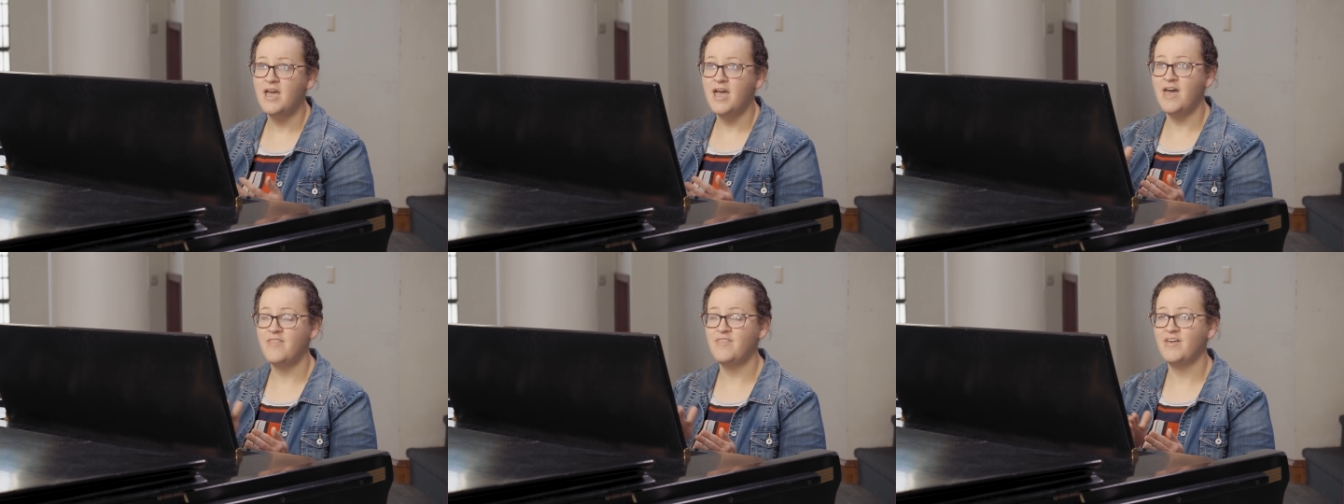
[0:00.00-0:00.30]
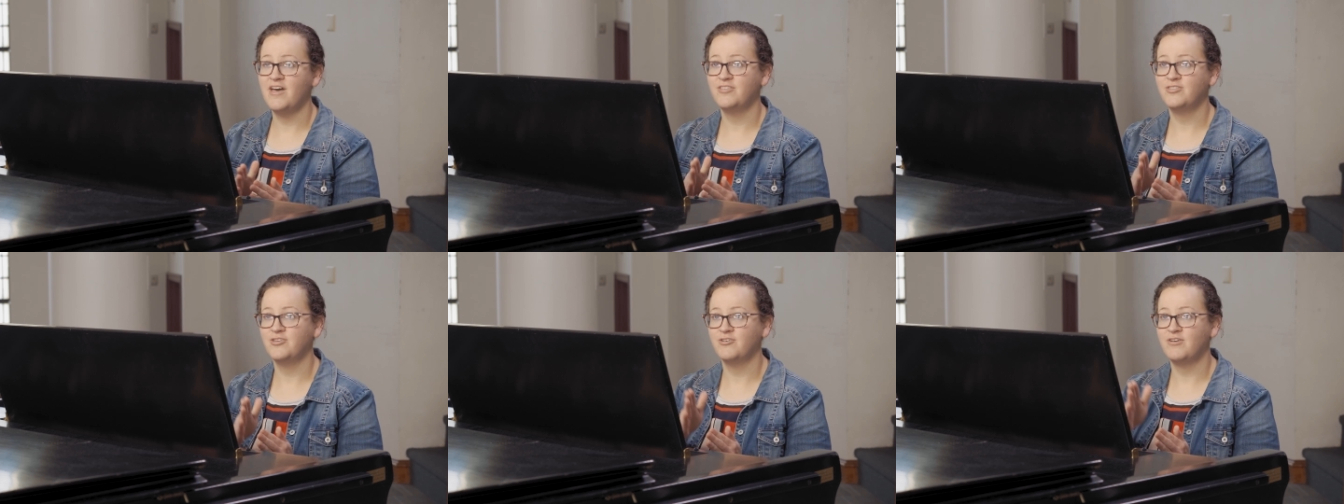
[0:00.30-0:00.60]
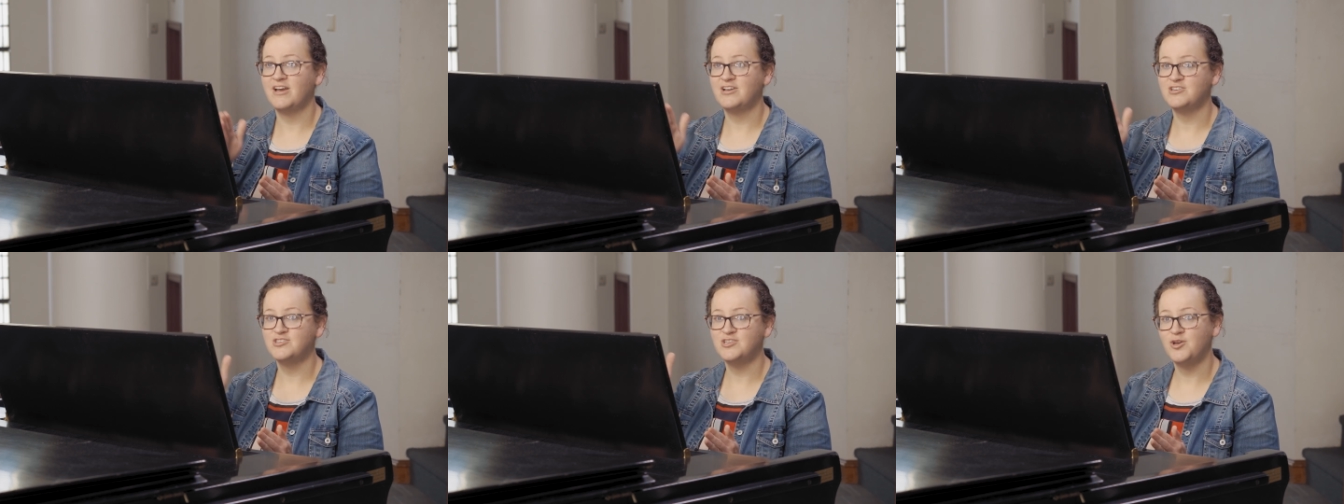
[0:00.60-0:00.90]
and that they're
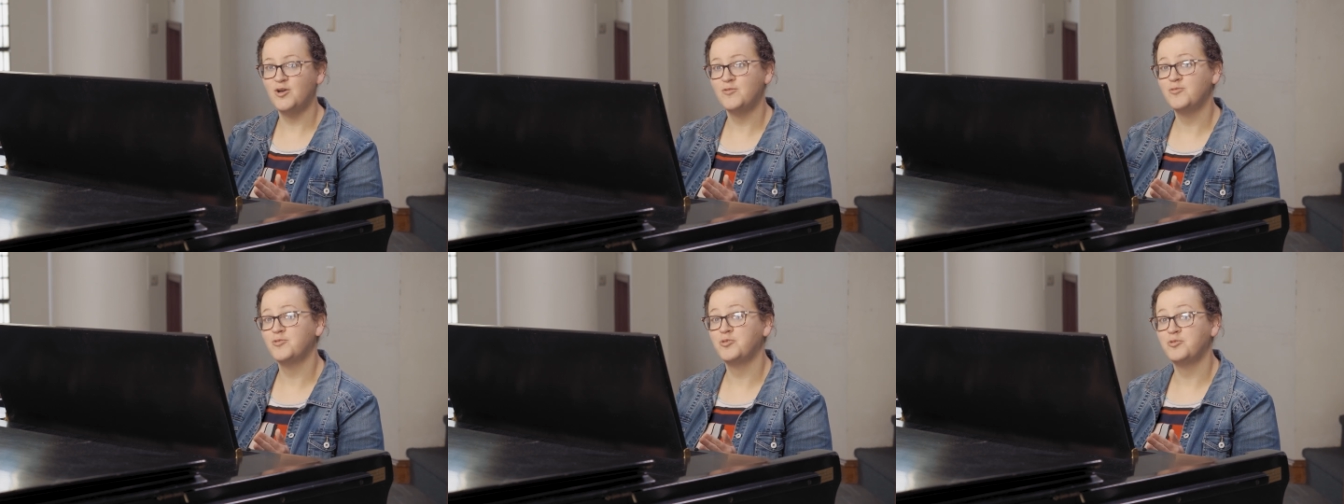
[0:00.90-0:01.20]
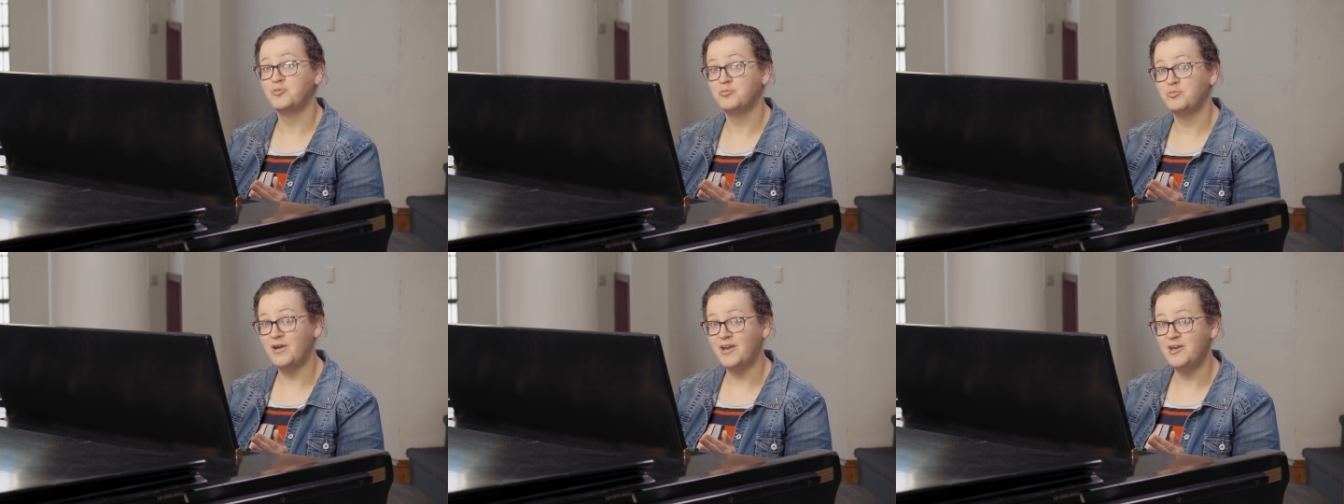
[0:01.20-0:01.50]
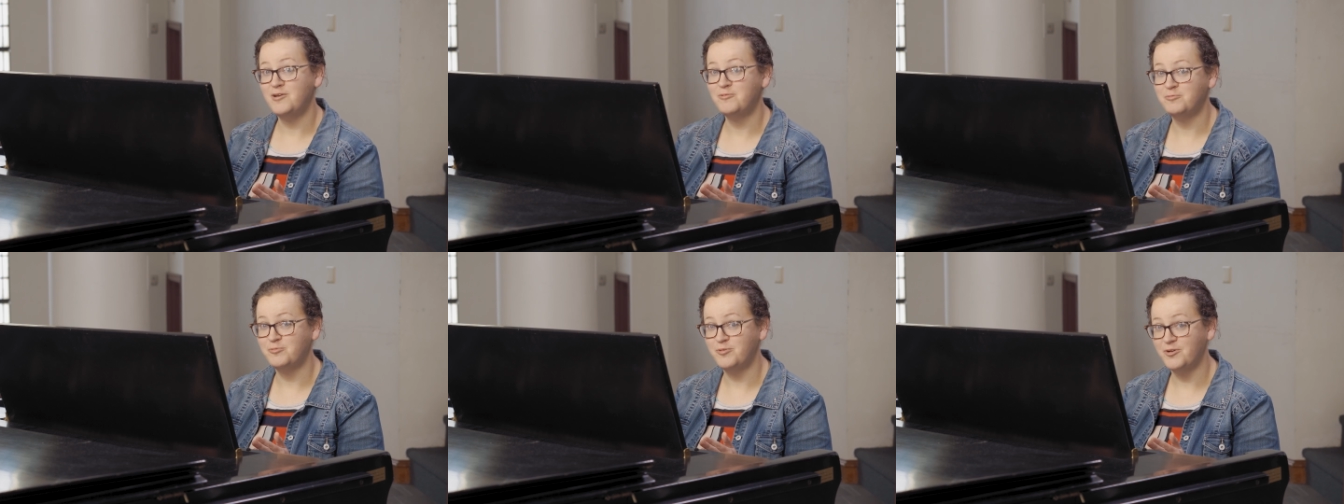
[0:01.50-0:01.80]
actually over the
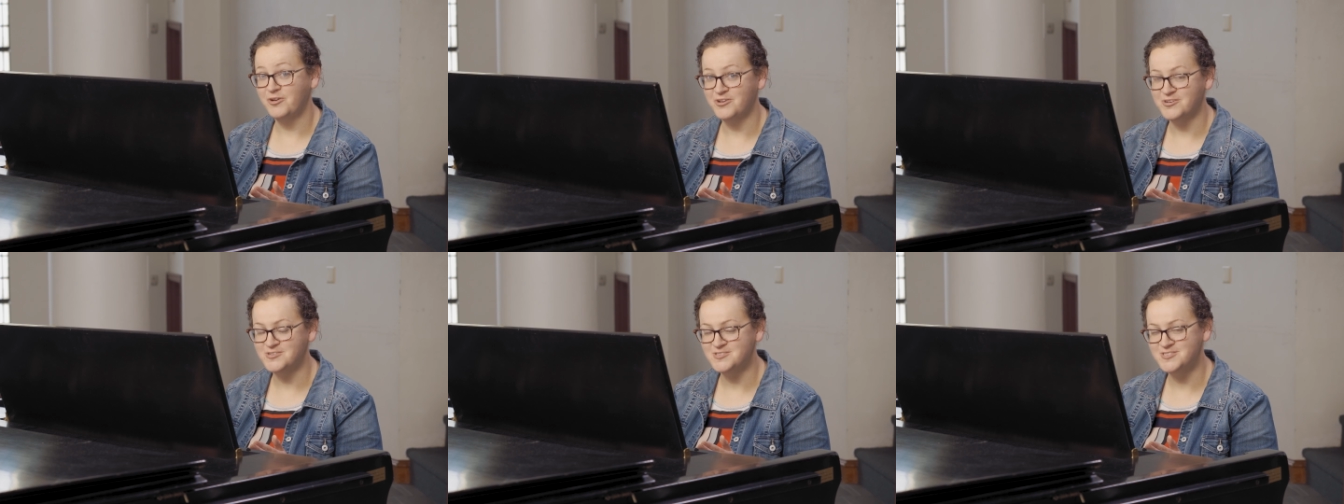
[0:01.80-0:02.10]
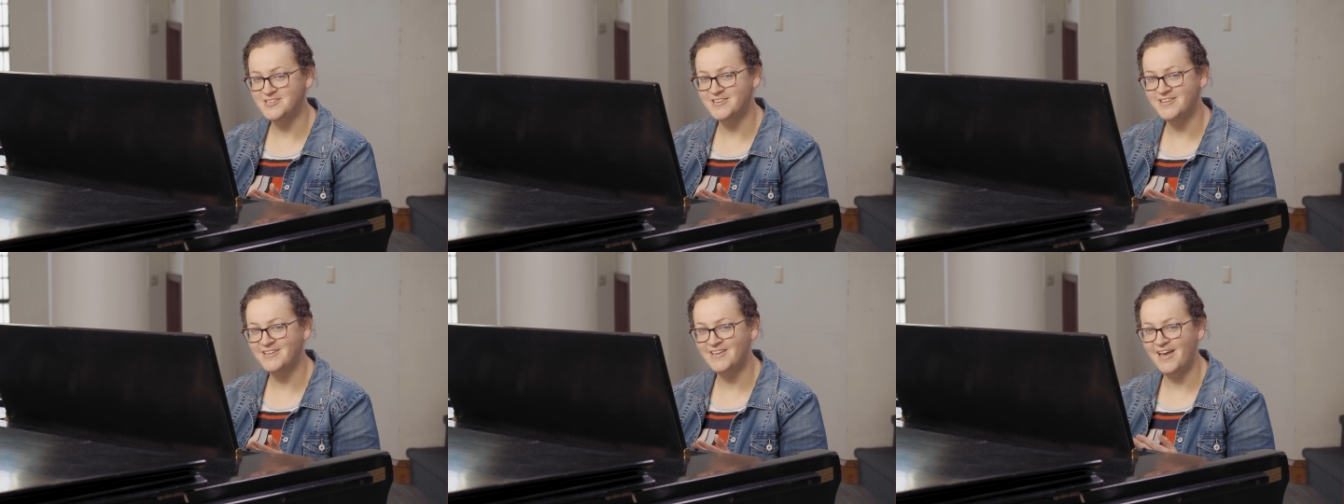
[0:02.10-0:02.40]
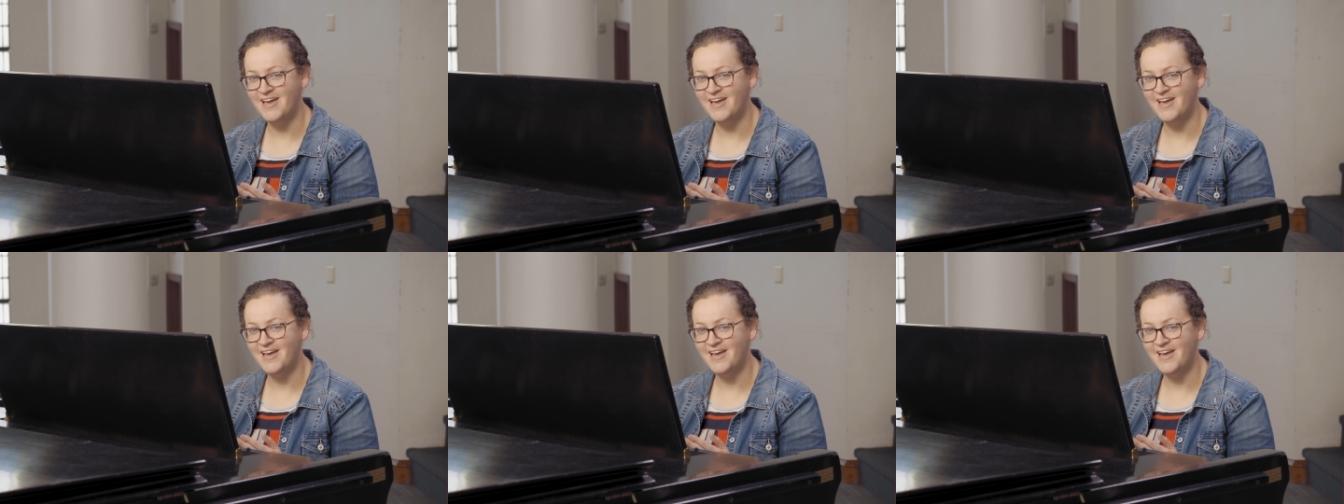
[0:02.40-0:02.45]
right words.